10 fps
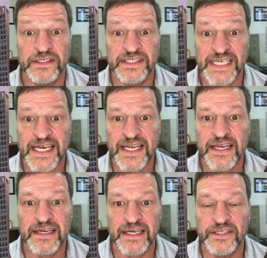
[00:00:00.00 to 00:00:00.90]

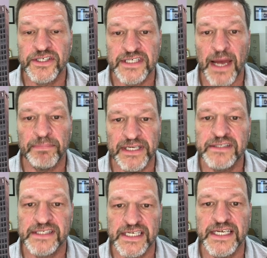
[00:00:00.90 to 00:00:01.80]
cd into template,
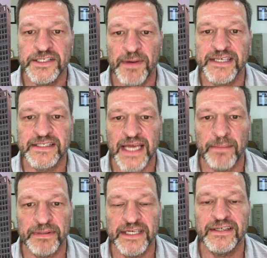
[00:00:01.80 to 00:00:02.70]
cd space
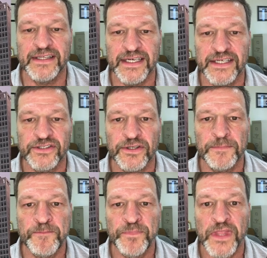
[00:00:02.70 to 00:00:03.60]
template, and then
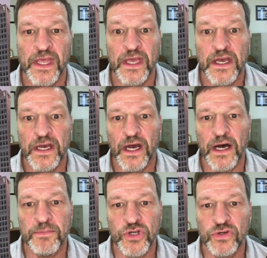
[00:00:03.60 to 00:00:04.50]
enter,
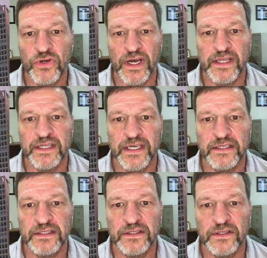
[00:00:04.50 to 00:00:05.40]
and
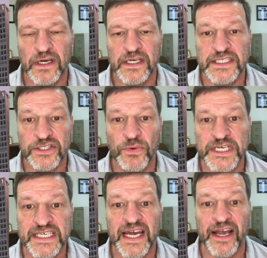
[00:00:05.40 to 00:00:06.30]
then do a
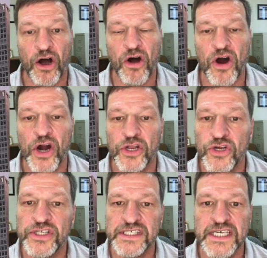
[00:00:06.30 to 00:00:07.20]
dir, you
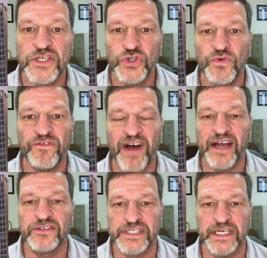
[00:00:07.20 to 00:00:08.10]
can see two
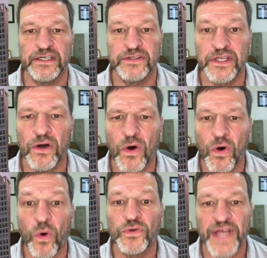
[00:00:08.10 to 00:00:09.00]
files there, the
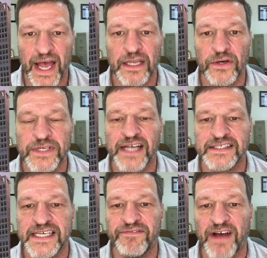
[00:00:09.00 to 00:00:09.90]
old
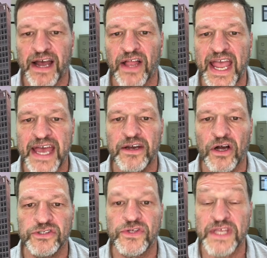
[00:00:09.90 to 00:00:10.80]
hello.c file and
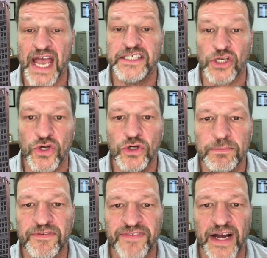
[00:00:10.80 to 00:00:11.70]
also the
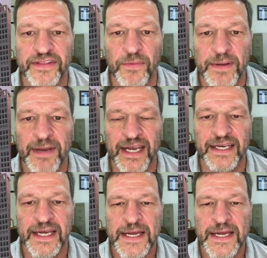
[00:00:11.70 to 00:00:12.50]
executable file that we made.